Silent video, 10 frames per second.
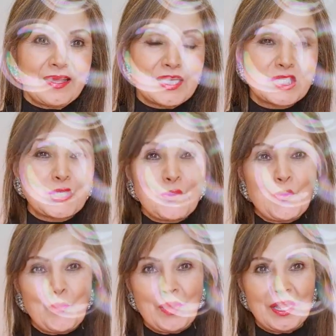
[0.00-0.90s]

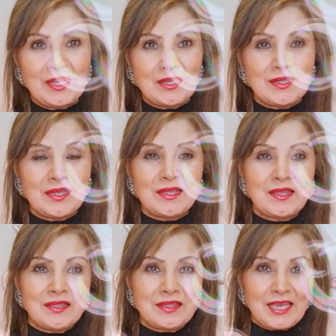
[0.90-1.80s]
So
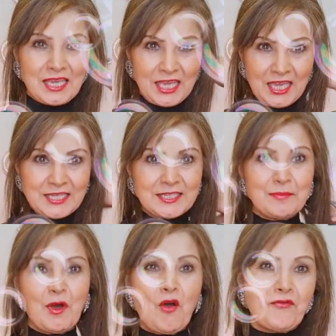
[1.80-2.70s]
the
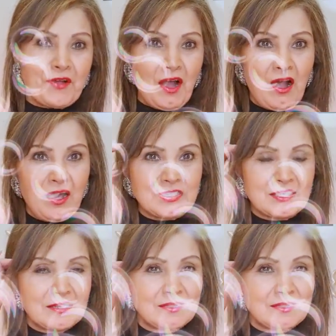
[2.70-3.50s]
kingdom of God,